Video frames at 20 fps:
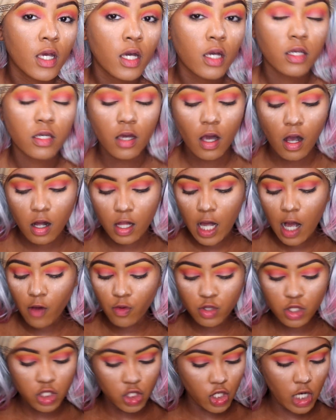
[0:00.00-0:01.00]
Y'all, I
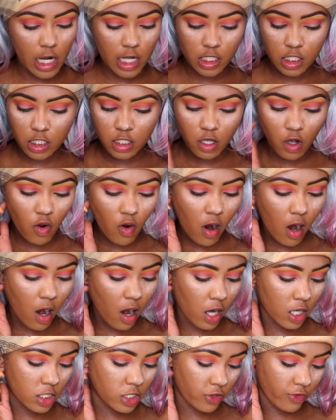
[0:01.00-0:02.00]
was trying so
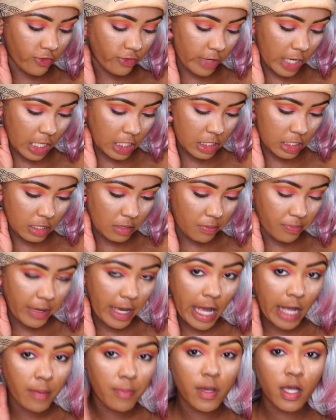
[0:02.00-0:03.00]
hard to find some
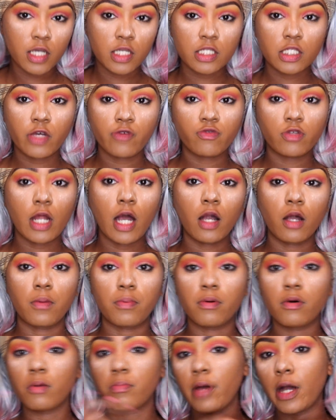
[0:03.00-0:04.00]
Pac-Man stuff that I could
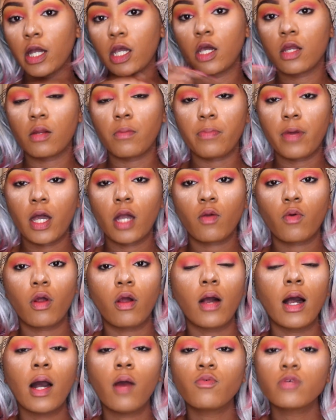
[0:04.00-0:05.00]
put back in the
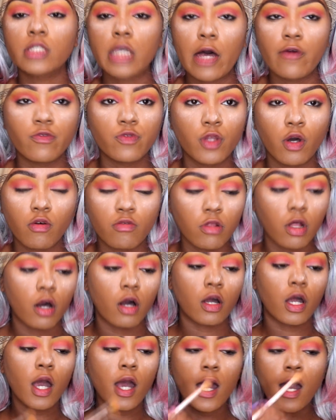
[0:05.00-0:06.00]
background. I was having no
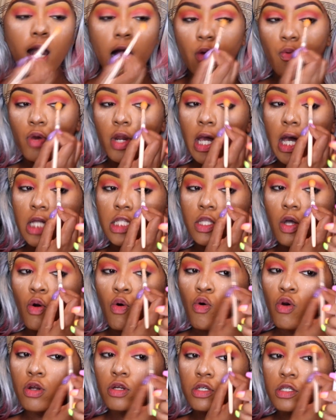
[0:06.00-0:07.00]
luck. I would have had to
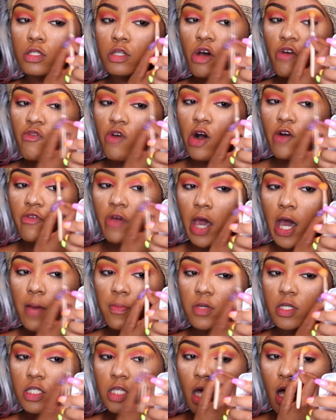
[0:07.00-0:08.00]
order stuff off
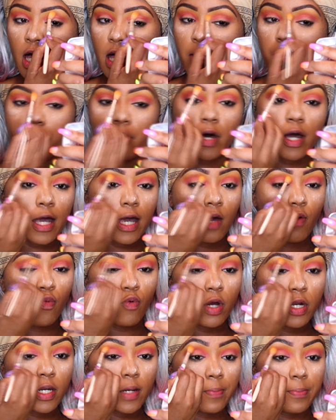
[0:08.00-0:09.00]
Amazon, but it
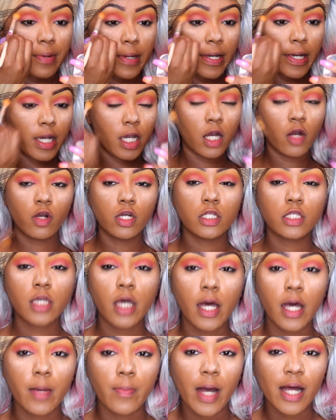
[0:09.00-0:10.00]
wouldn't have been here in time.